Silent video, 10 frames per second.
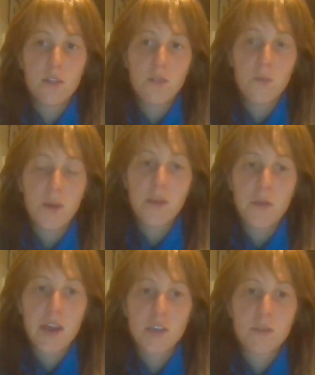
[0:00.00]
the way they
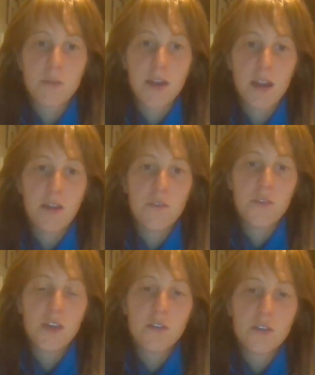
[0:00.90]
react to a magnetic
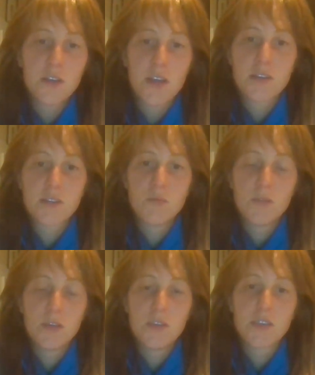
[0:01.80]
field allows them to
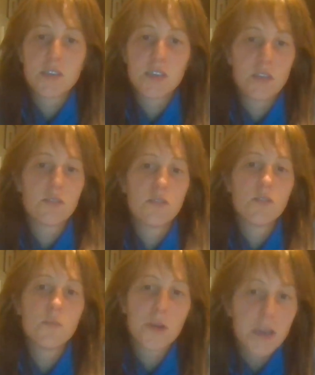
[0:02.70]
be used as seals,
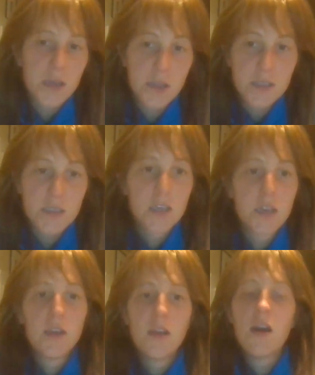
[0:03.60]
lubricants,
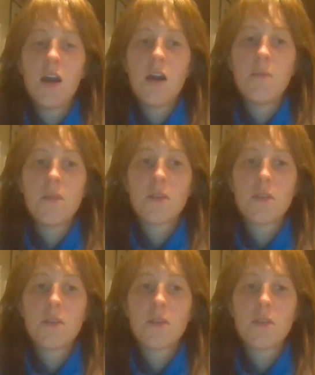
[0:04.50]
and